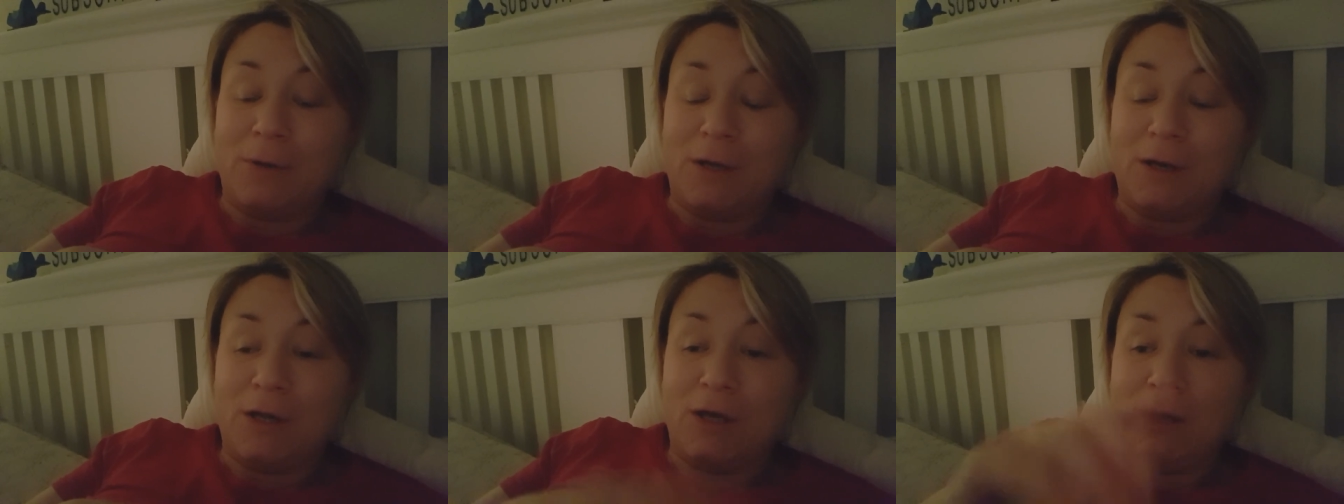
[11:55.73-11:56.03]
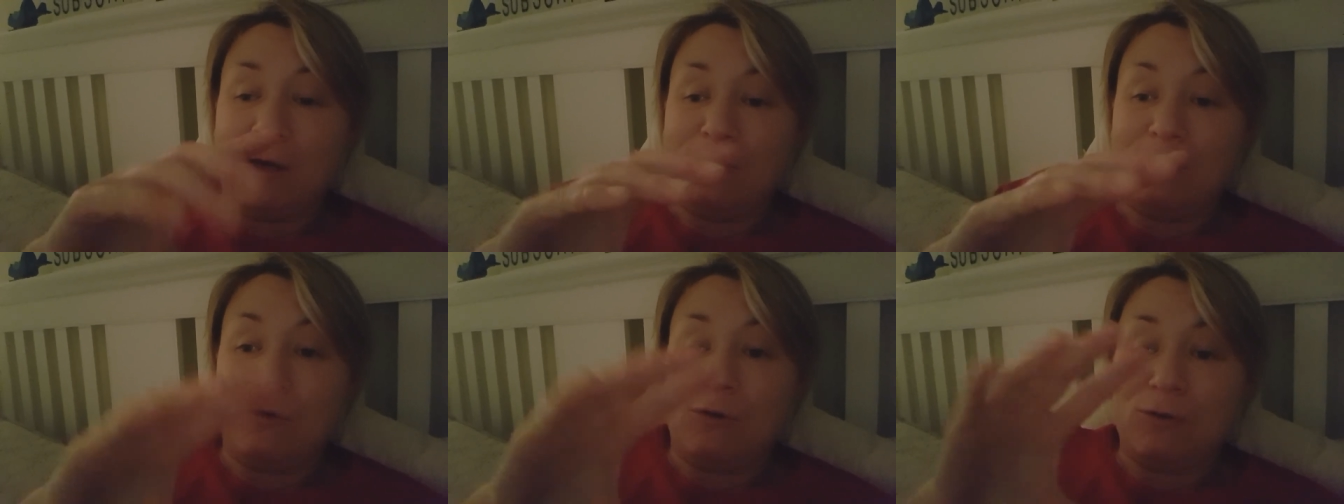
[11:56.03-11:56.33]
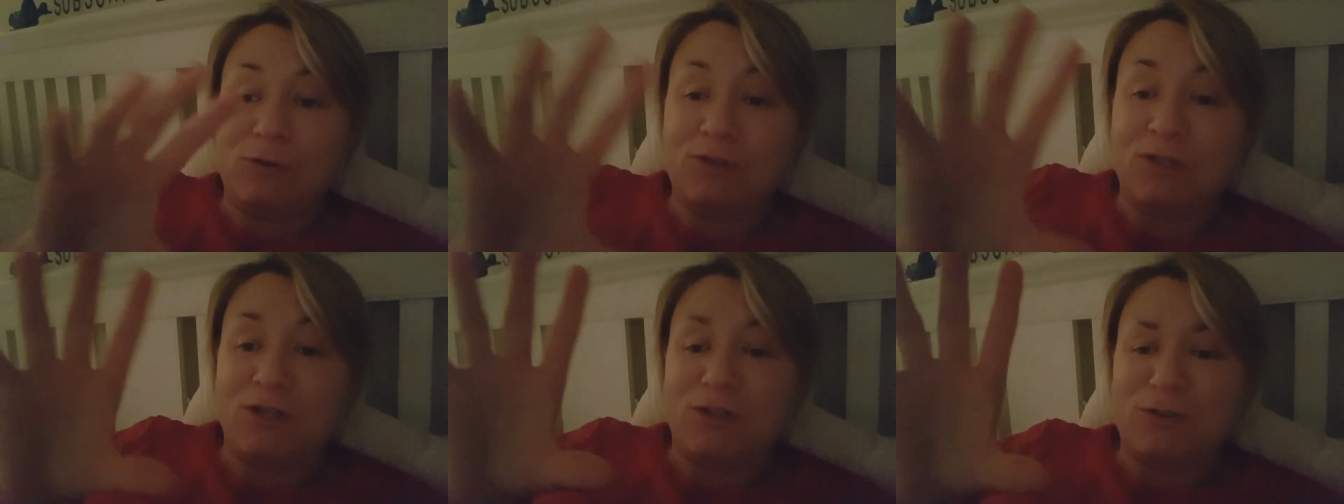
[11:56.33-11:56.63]
and her
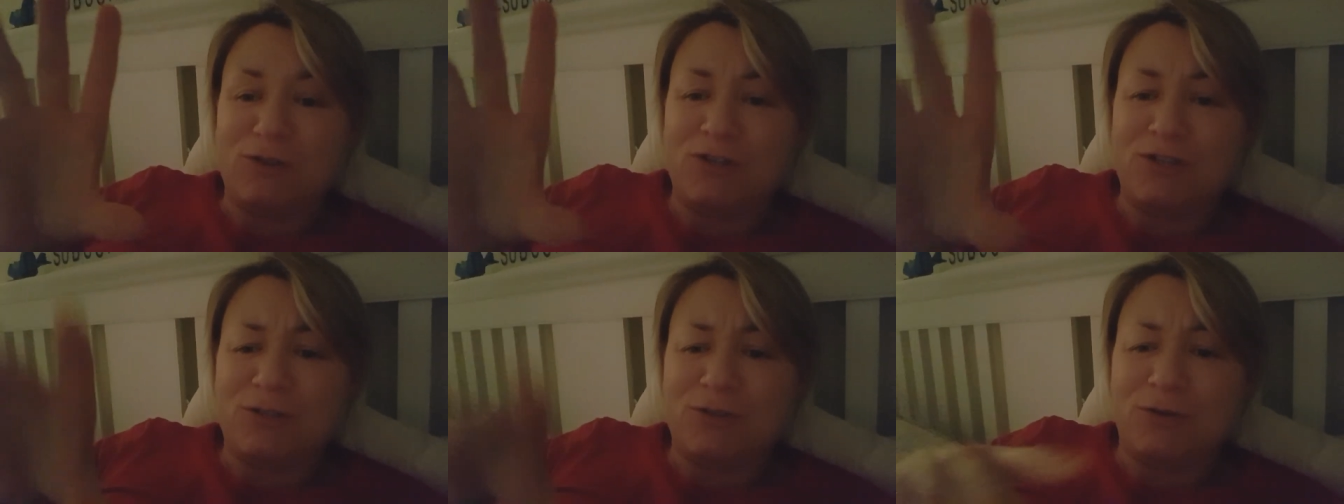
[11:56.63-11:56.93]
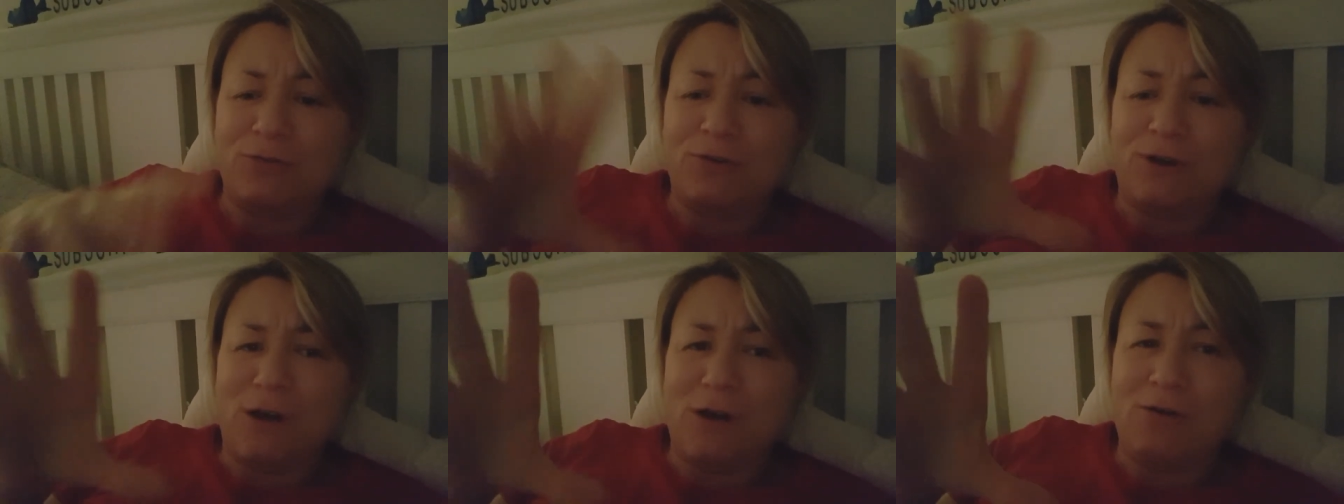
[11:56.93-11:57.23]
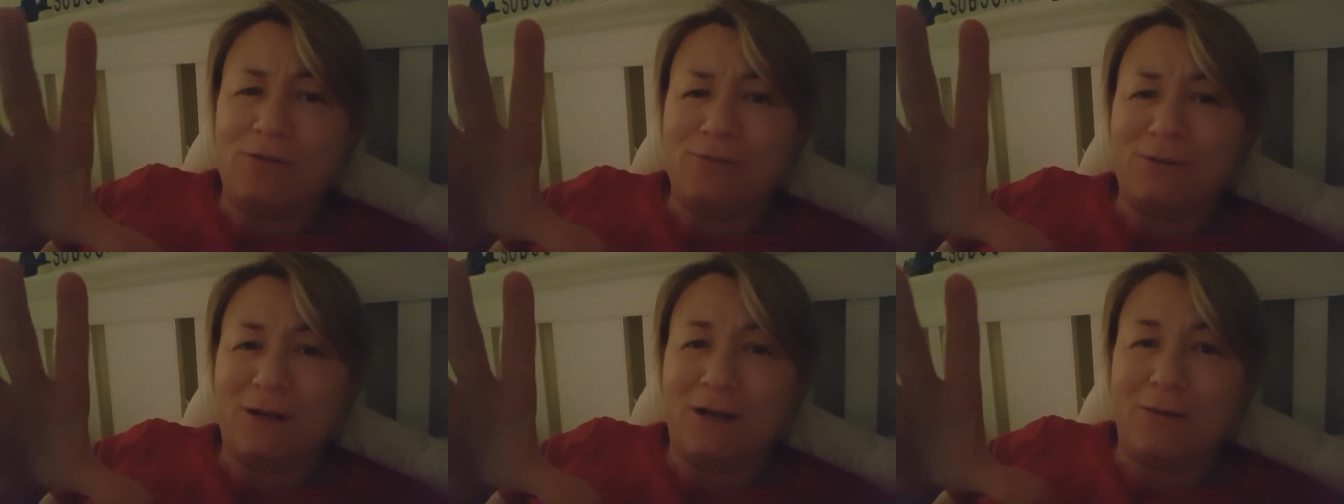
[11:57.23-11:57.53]
vlogs are usually sort of
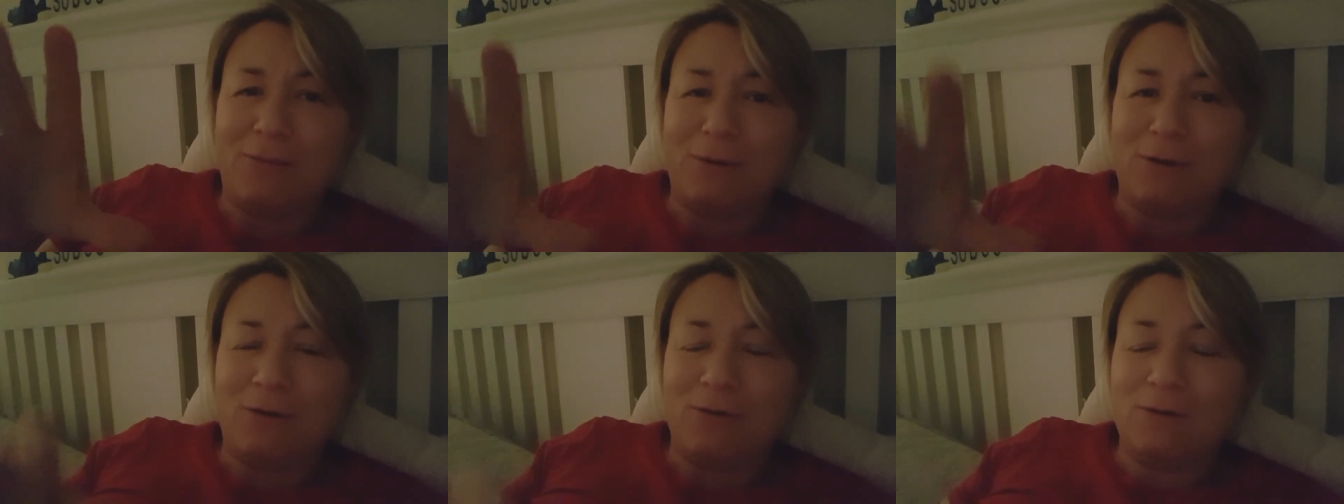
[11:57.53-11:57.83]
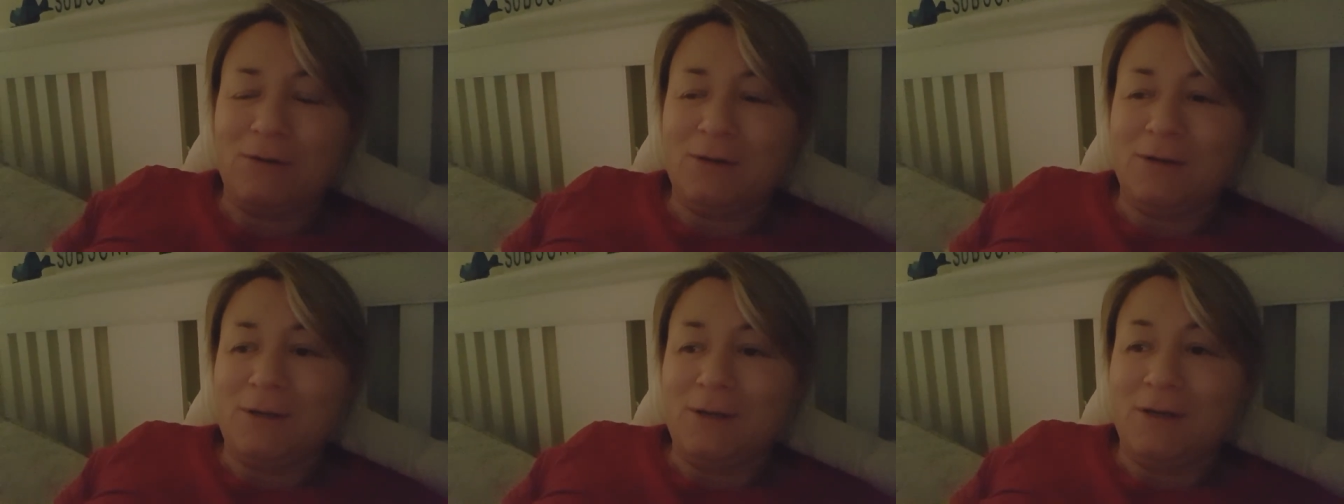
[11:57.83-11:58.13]
half an hour long,